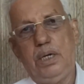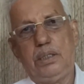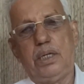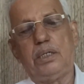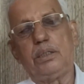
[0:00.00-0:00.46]

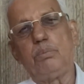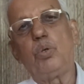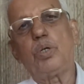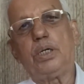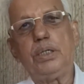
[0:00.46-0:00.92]
there is
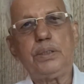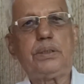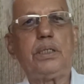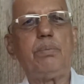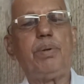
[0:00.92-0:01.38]
more
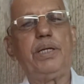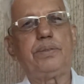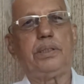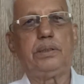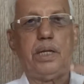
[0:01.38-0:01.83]
curse than
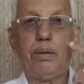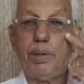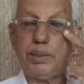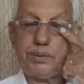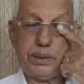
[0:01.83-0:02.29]

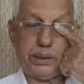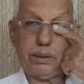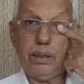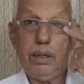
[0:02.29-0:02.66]
blessing.